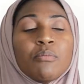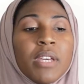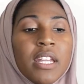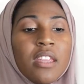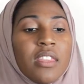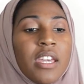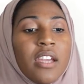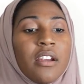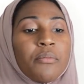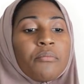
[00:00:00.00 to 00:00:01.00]
pin it
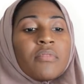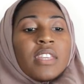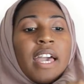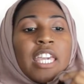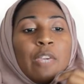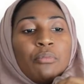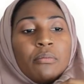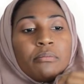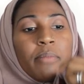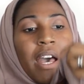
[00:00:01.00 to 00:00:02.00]
there. I keep
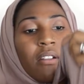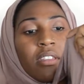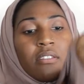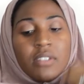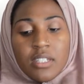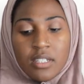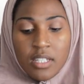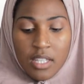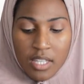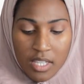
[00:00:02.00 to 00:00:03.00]
them about even.
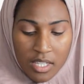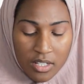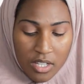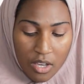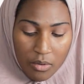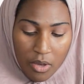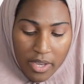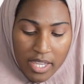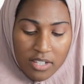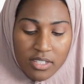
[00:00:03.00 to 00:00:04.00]
No,
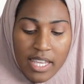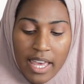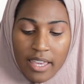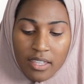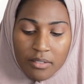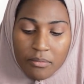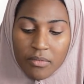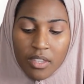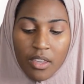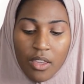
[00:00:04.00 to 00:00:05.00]
okay, here's a tag.
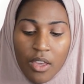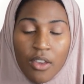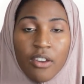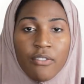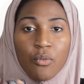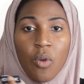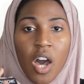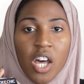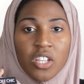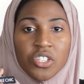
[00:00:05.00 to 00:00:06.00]

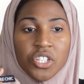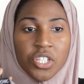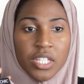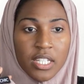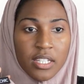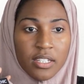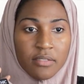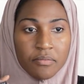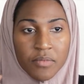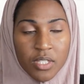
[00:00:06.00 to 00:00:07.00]
Wall chic.
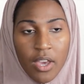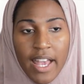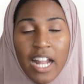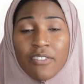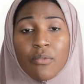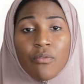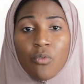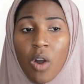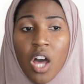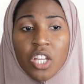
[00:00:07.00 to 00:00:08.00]
So I got it from
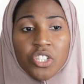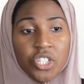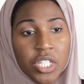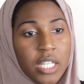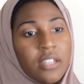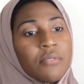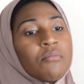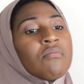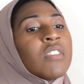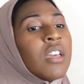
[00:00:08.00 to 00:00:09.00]
wall chic.
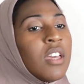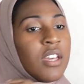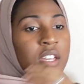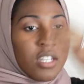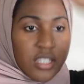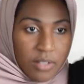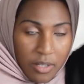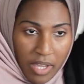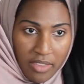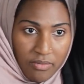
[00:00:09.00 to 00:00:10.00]
So
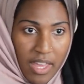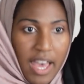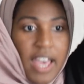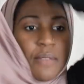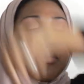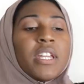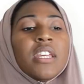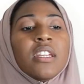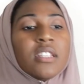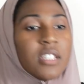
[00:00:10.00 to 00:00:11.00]
anyway, I pin
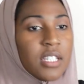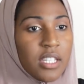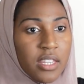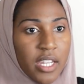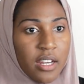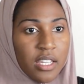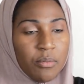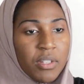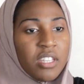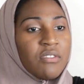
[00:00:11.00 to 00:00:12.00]
it there,
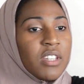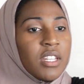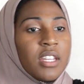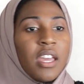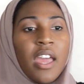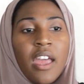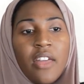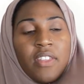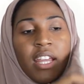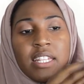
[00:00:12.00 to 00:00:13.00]
keep it even,
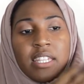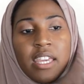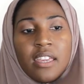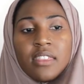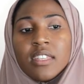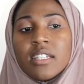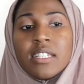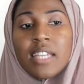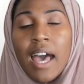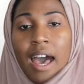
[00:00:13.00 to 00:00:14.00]
and then I take the
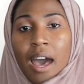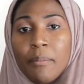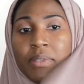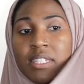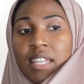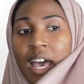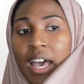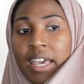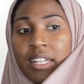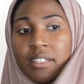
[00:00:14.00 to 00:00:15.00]
top
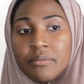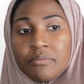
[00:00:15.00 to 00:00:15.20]
side